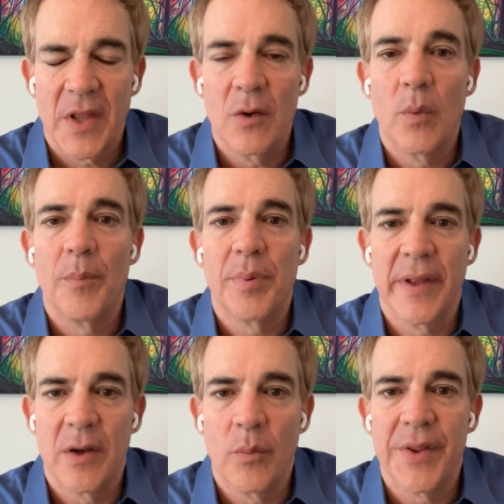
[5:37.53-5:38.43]
You will
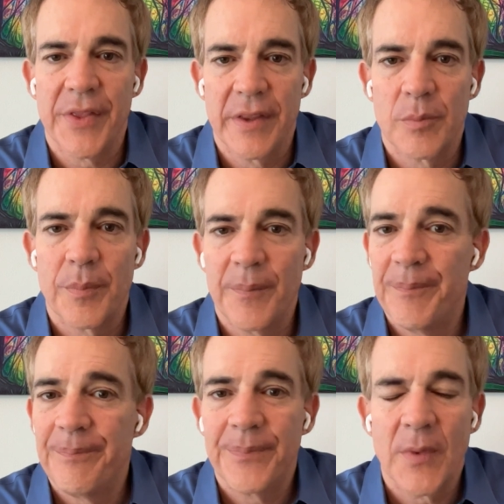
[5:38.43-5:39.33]
blend
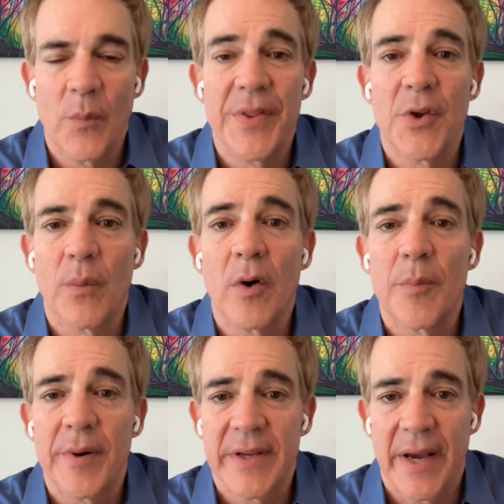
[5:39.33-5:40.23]
with your own
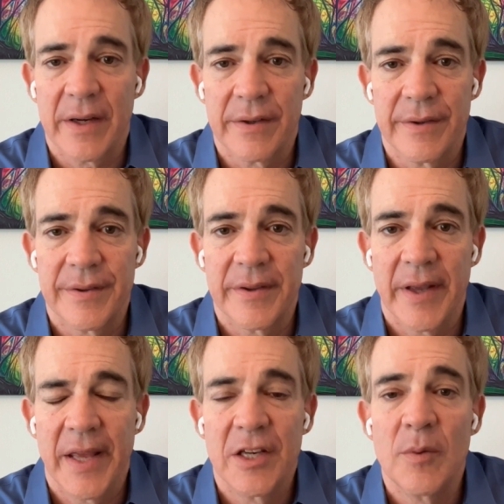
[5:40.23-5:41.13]
protectors
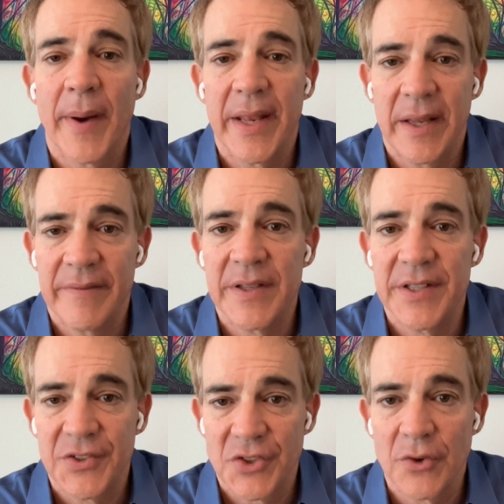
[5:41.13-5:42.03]
and you might even
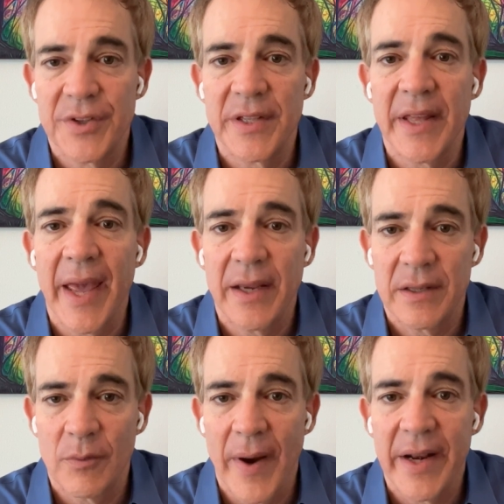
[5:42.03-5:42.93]

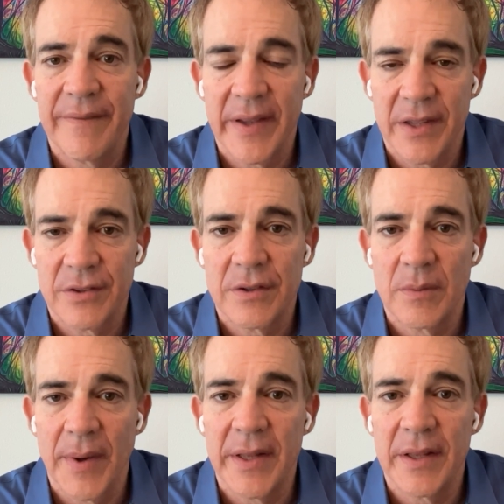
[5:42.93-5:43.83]
dissociate, right? If it gets too
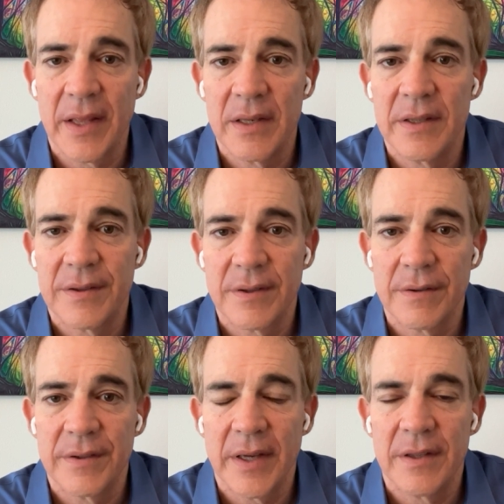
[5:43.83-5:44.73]
much, it can
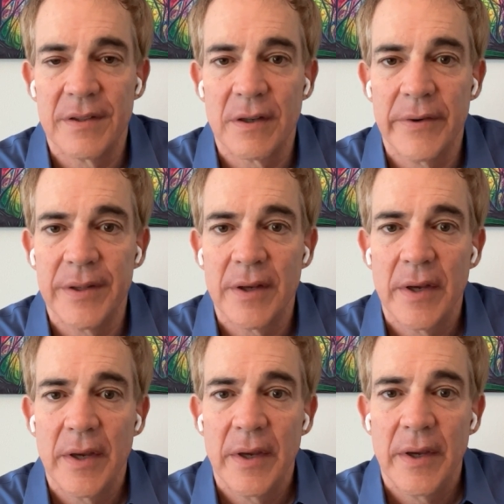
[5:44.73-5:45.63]
dissociate. And so
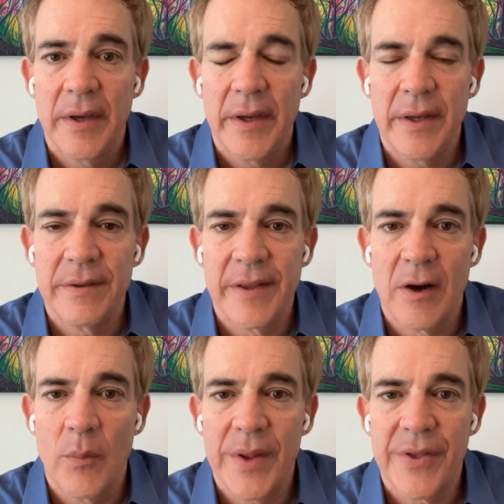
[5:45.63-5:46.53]
he's
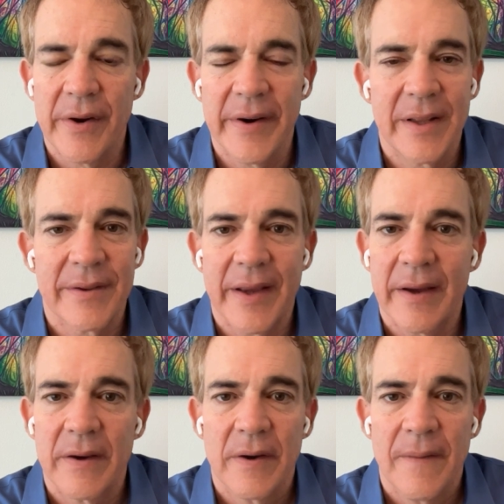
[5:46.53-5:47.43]
there with her and he's
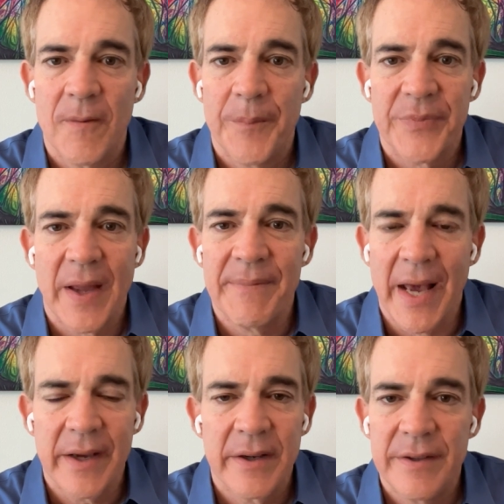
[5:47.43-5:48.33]
like, I'm
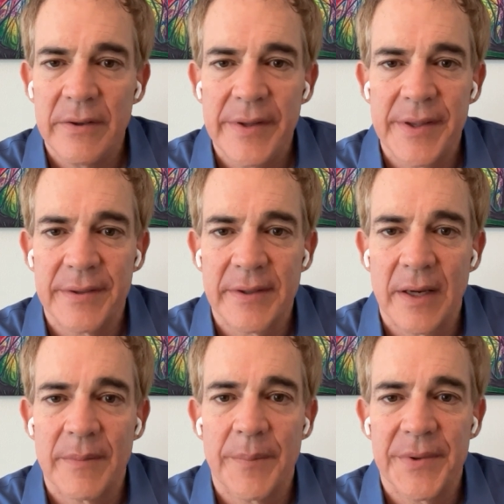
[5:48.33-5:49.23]
not going to do it this
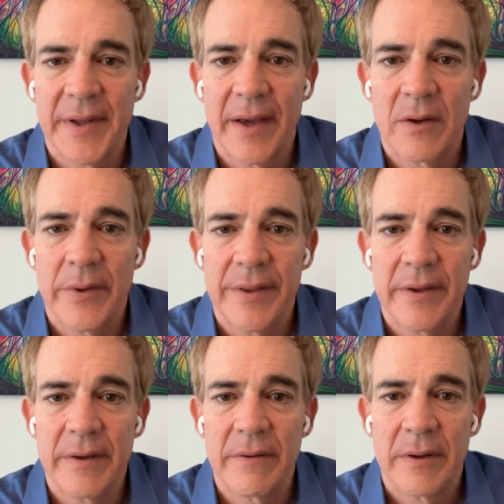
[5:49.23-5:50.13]
time. I'm staying
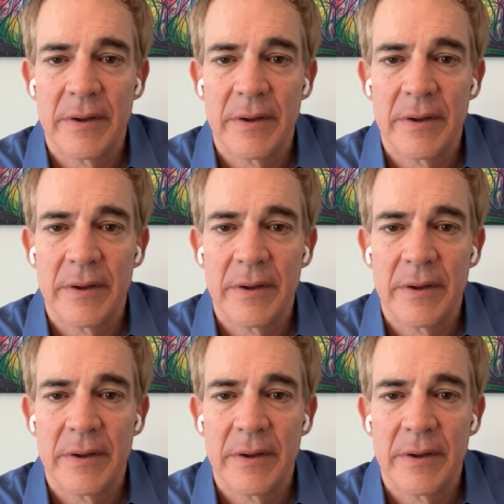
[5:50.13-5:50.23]
with you.